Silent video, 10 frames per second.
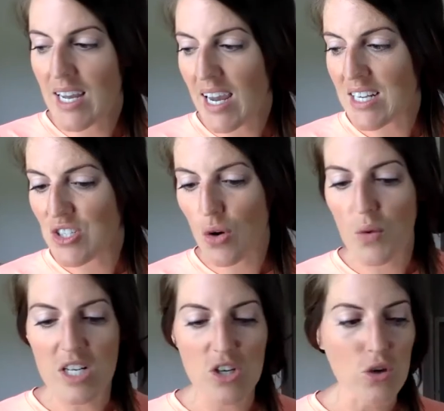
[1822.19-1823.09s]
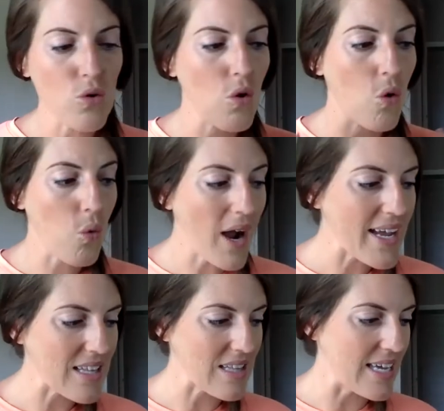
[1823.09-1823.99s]
And so when you
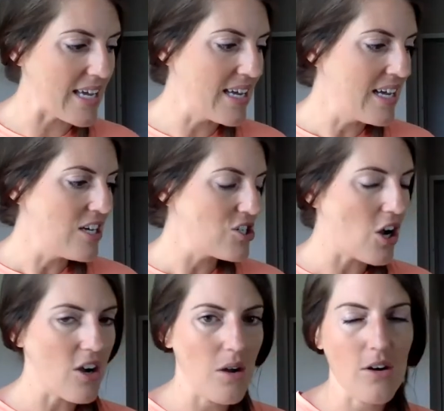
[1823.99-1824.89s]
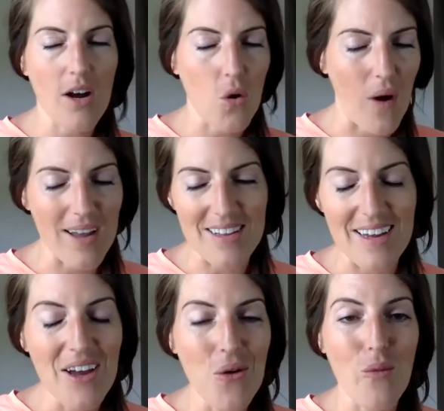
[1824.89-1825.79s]
quietly talk, or not quietly,
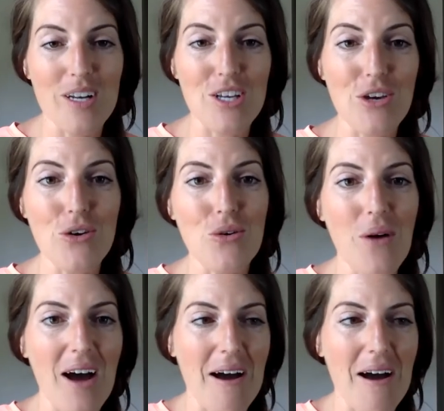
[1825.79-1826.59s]
when you